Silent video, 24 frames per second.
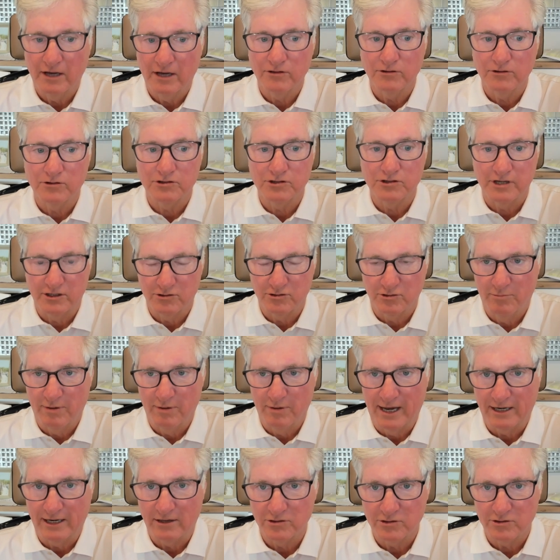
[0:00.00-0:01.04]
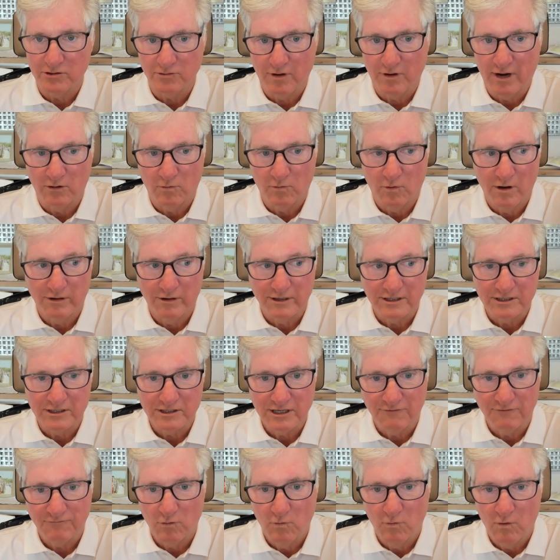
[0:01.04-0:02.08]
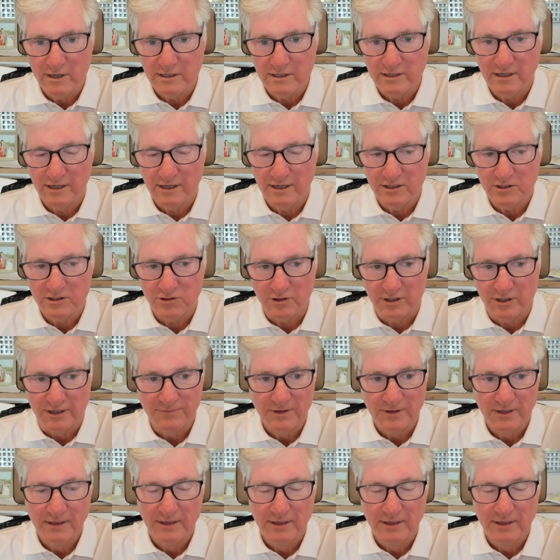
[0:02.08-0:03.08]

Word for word: the other central bankers around the world, except for one country.